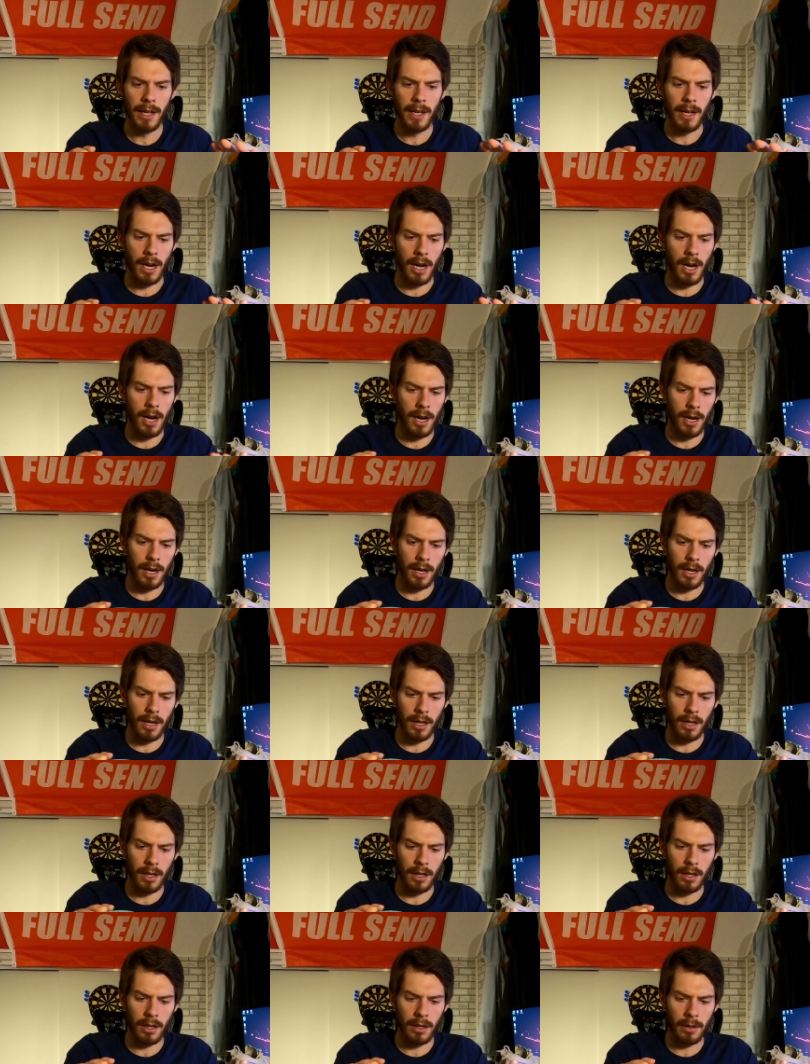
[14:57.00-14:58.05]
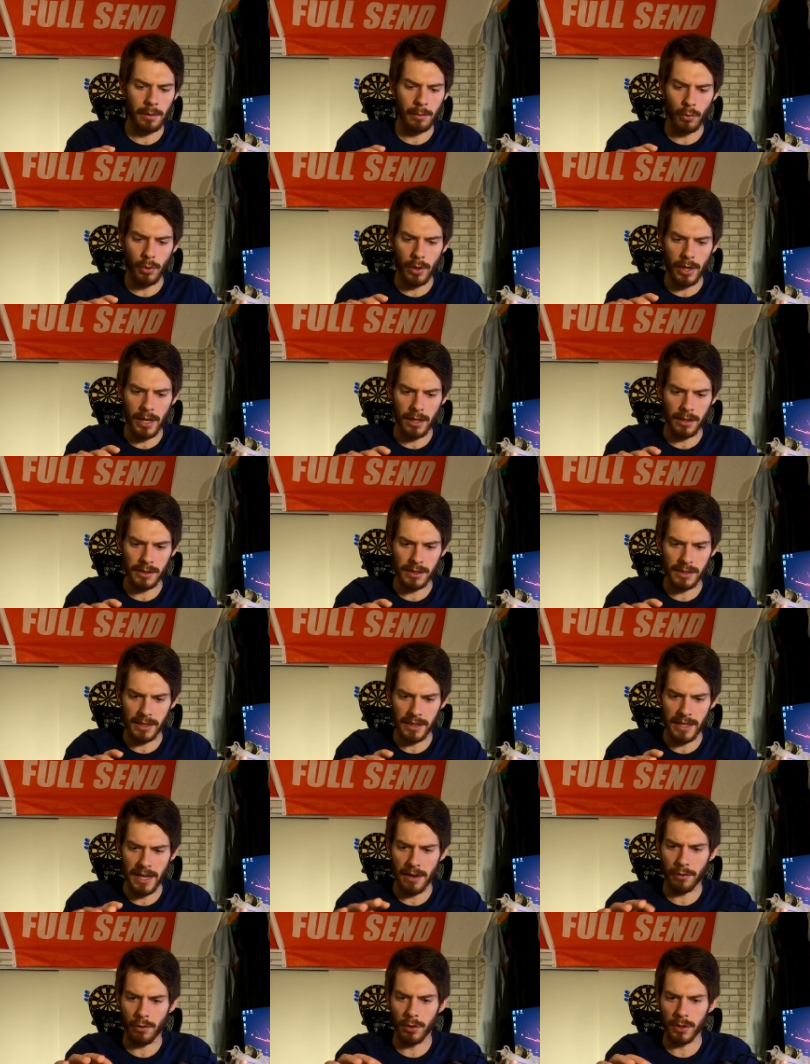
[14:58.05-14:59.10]
What else?
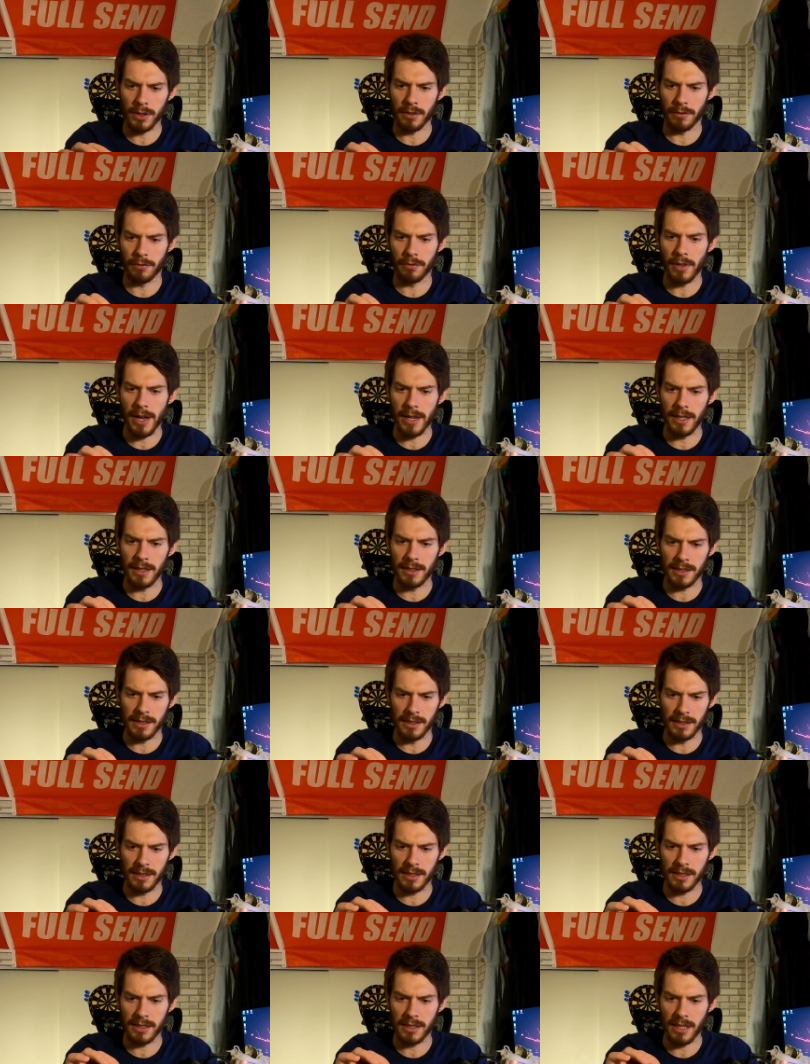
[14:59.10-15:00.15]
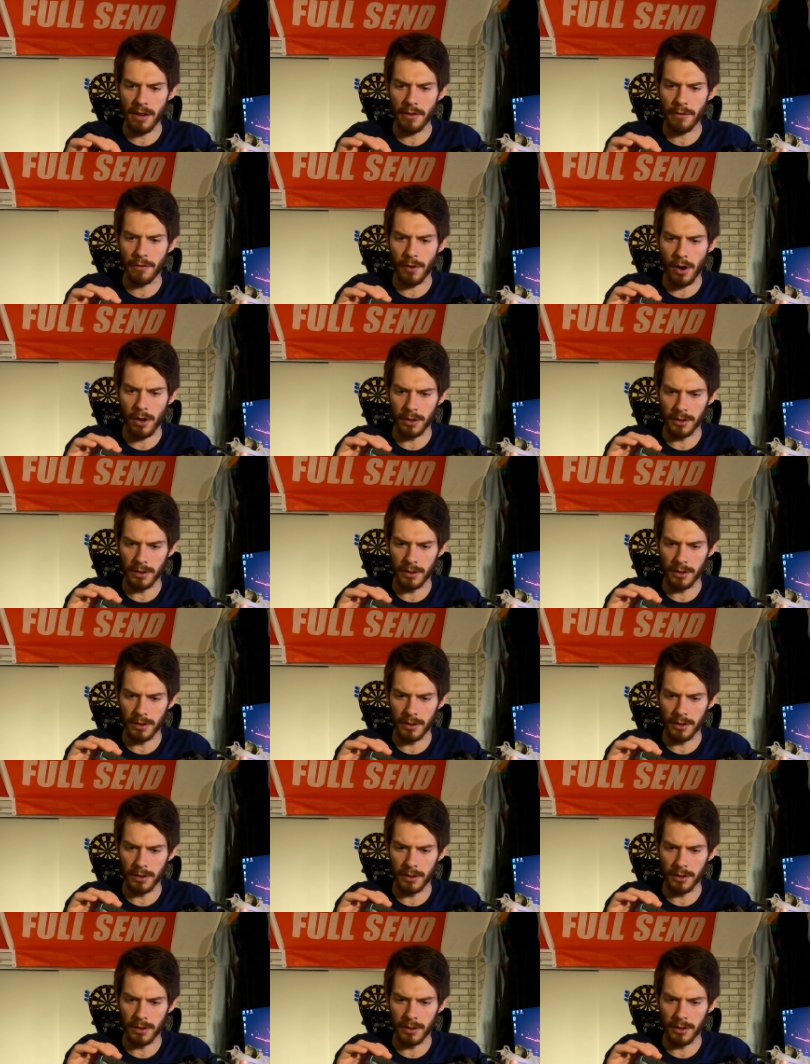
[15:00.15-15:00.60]
Yeah, of course the Flyknits itself are